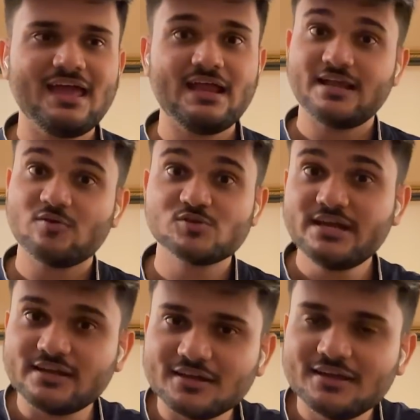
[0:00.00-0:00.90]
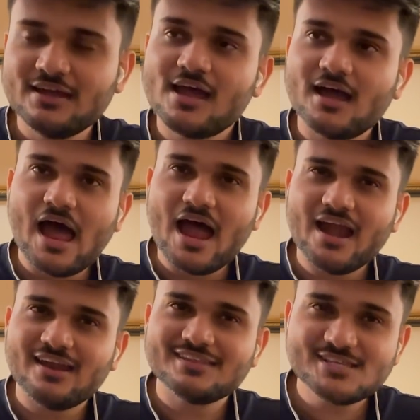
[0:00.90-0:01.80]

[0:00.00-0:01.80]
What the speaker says: And that was it. And